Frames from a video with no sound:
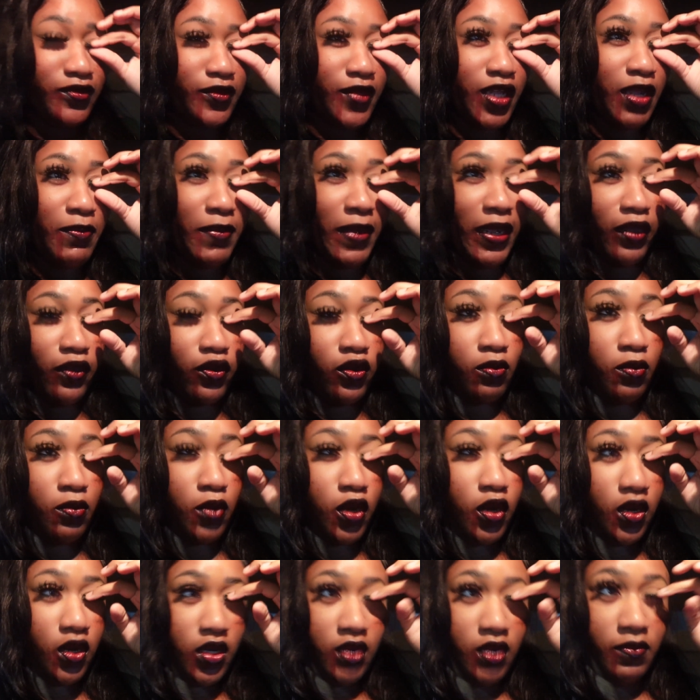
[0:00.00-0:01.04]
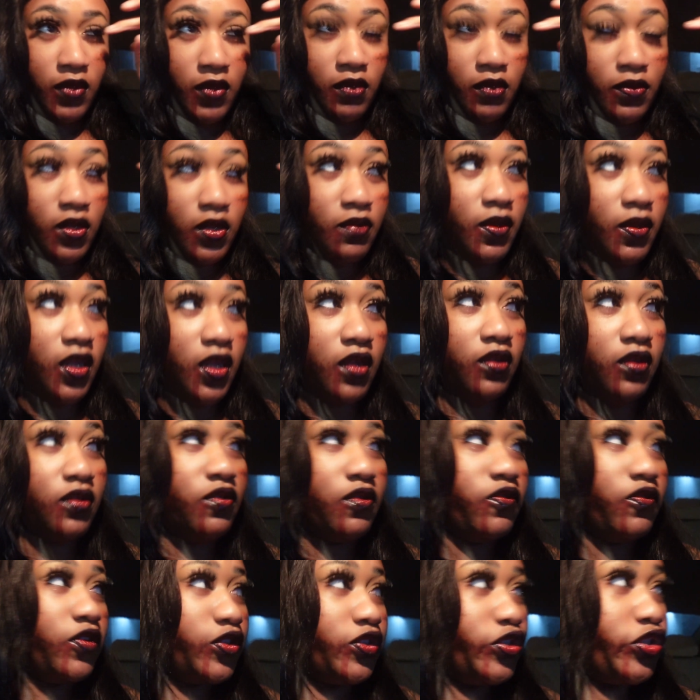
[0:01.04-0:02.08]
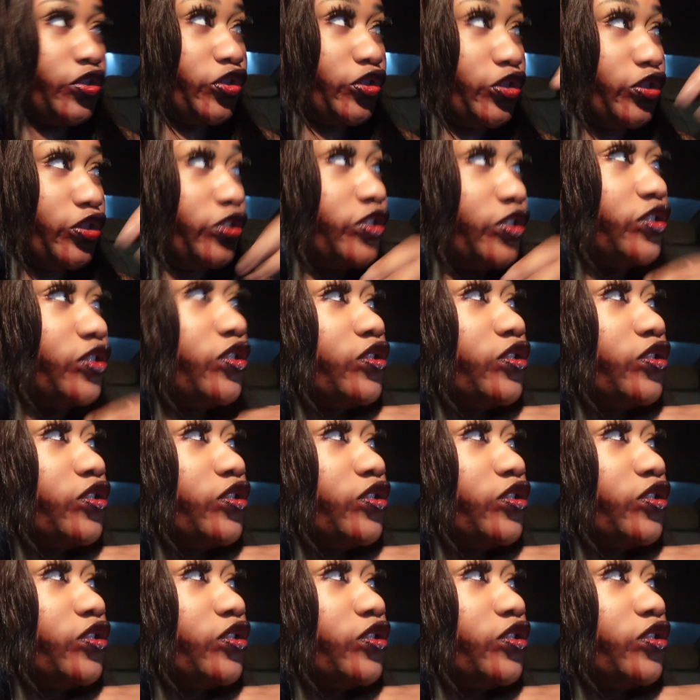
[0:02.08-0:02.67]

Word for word: I might go tomorrow to get me a Big Mac, for sure.